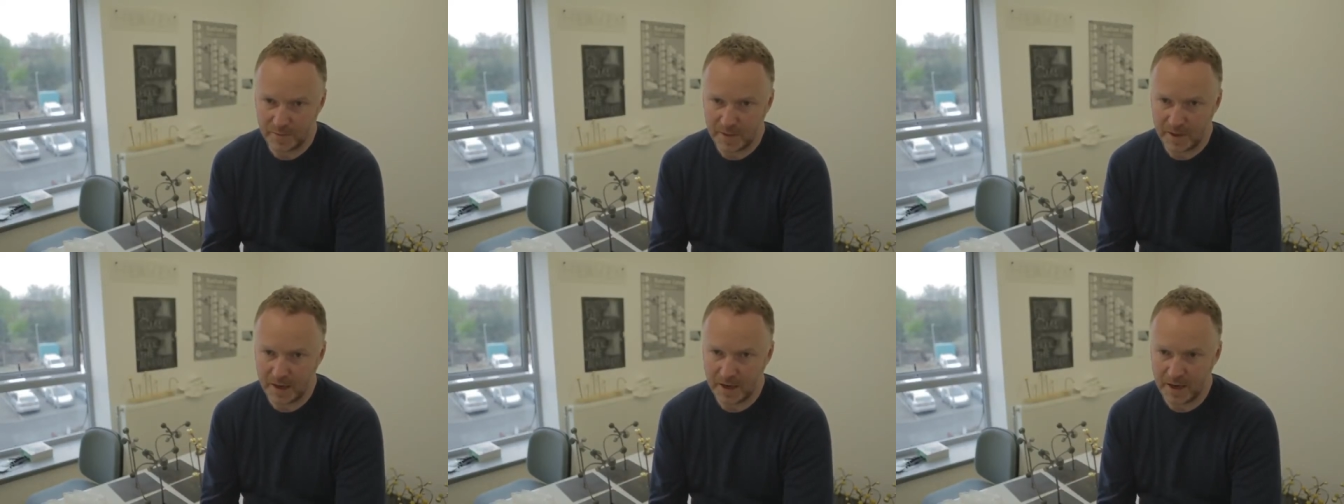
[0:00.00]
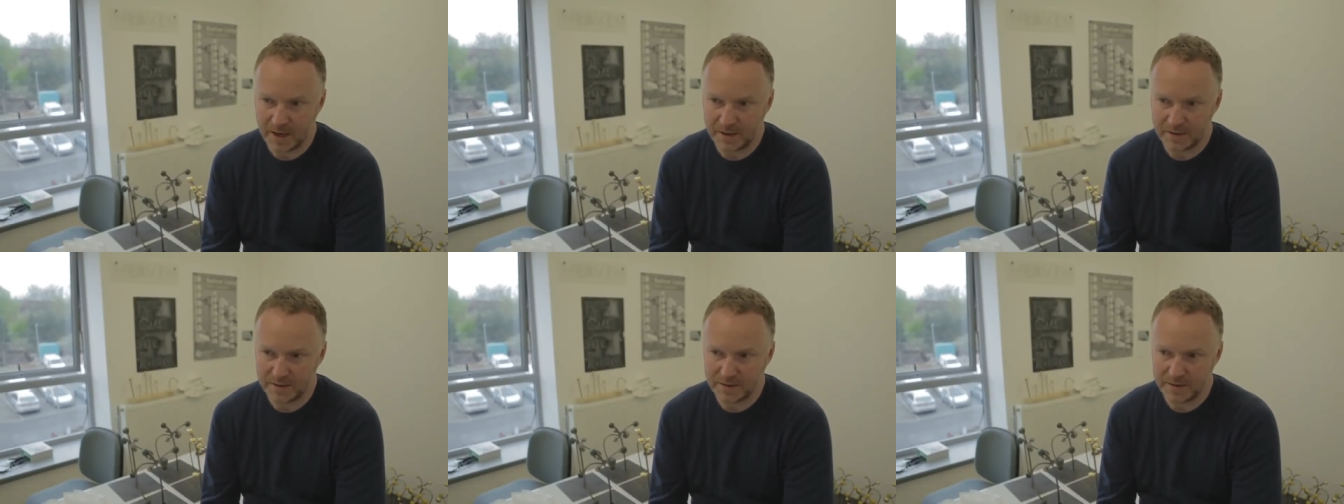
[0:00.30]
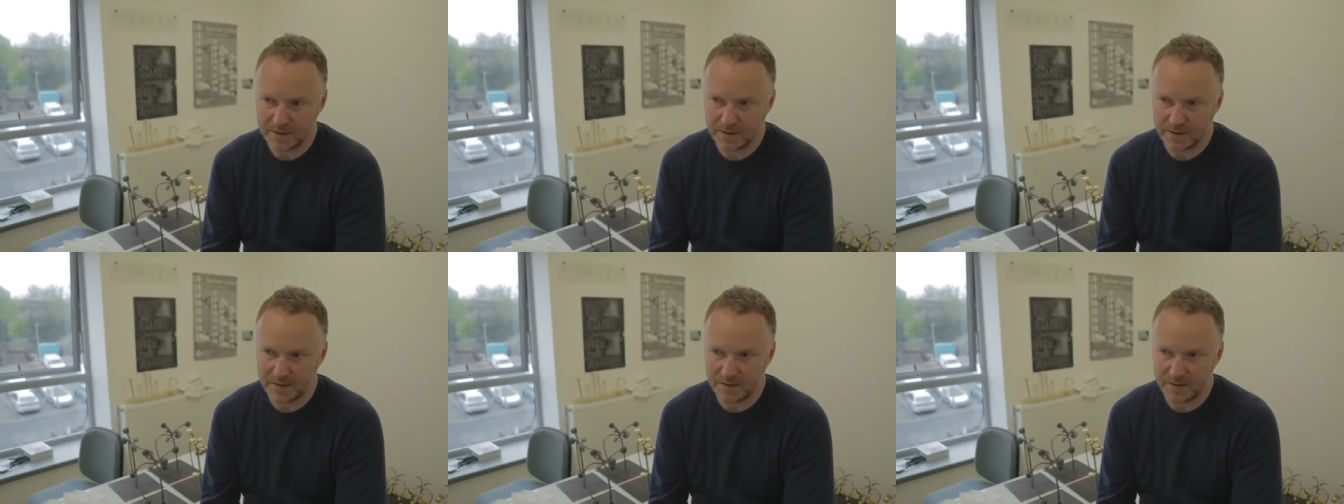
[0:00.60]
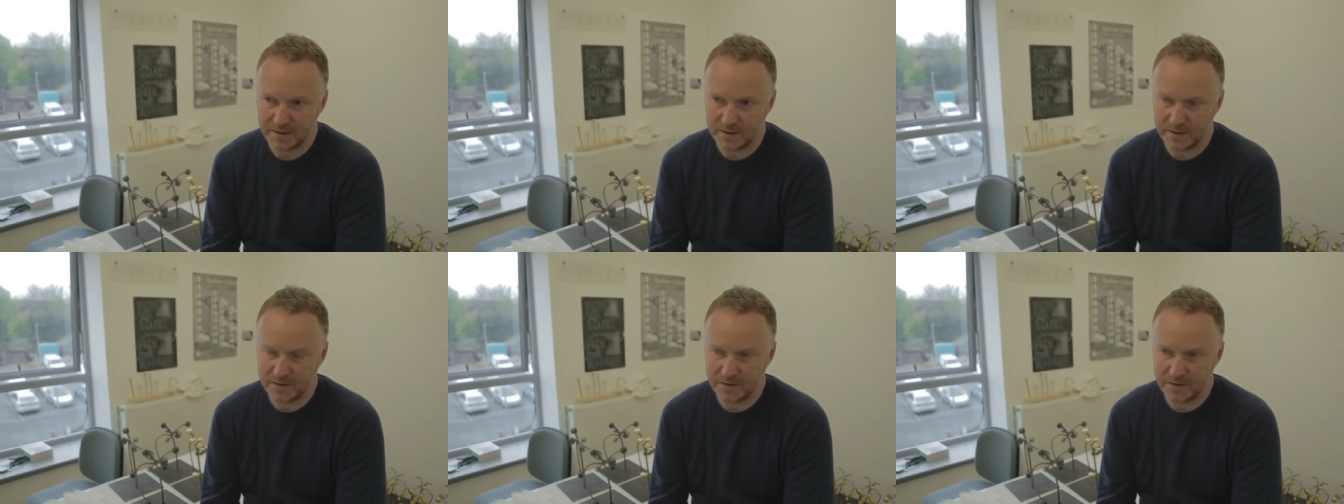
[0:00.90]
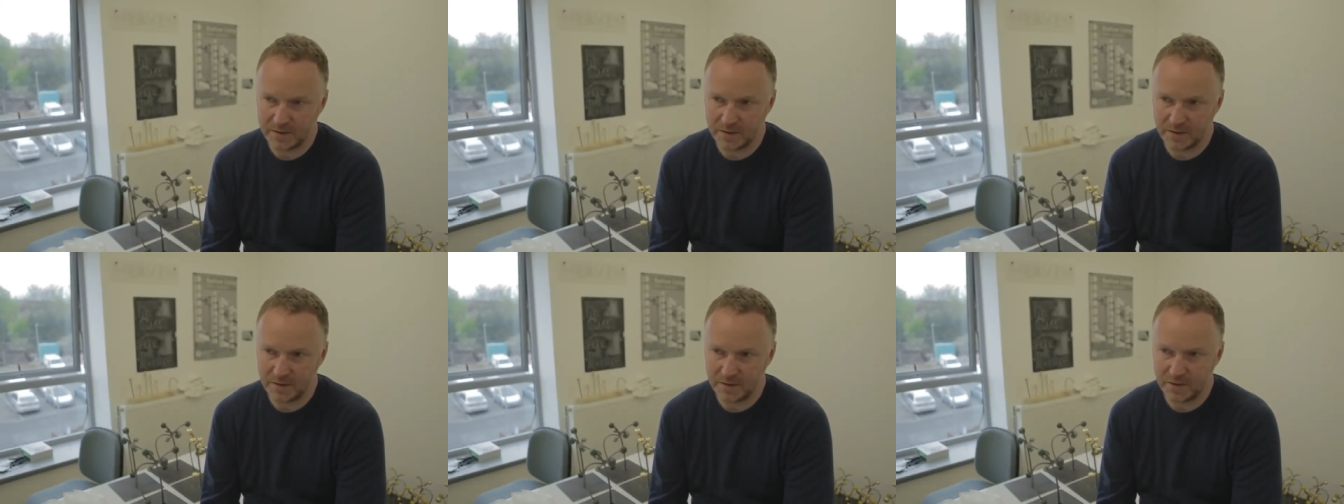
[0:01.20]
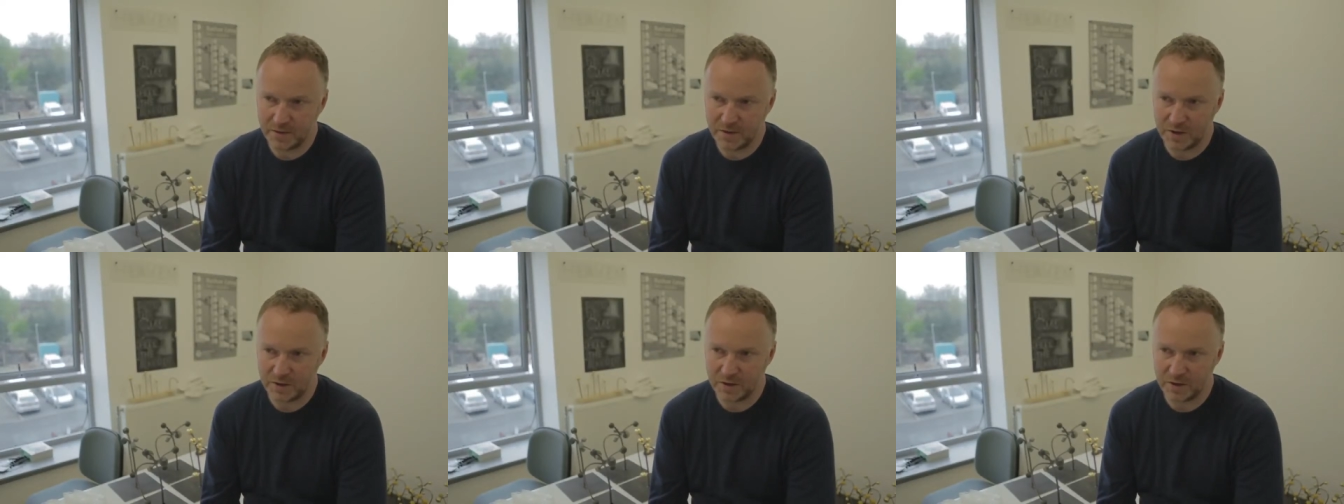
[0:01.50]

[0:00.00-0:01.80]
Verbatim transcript: and that the